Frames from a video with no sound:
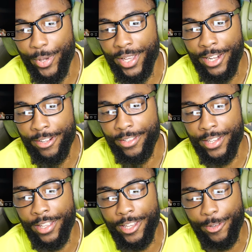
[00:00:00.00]
but ain't no
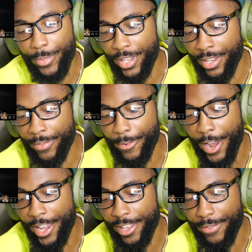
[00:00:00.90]
telling. It could be a
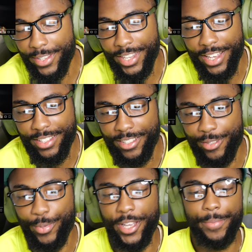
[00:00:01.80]
variety of his exes,
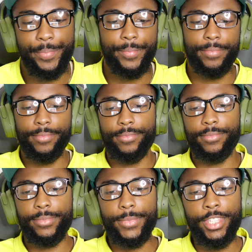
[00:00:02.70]
but
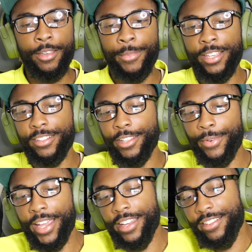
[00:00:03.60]
basically
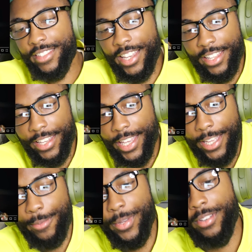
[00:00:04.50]
right here, he's taking
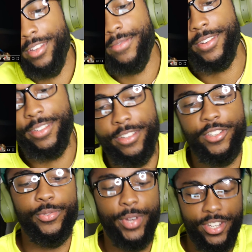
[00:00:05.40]
accountability for the
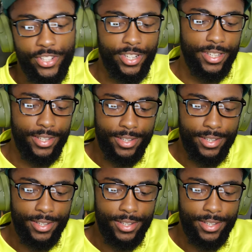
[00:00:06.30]
situation.